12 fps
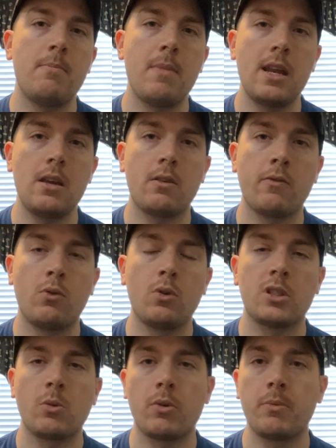many of the rules
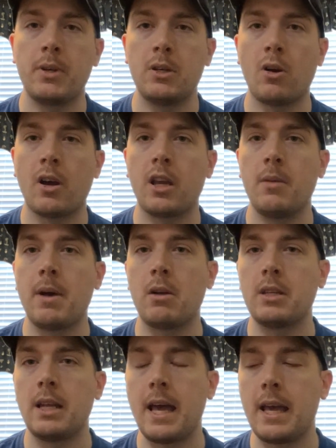that we've been talking about
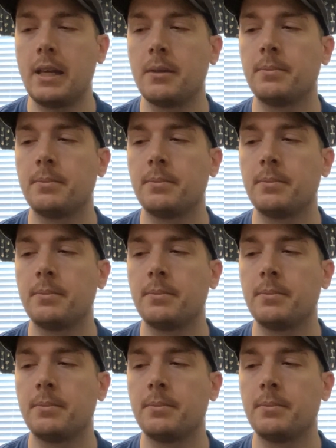today.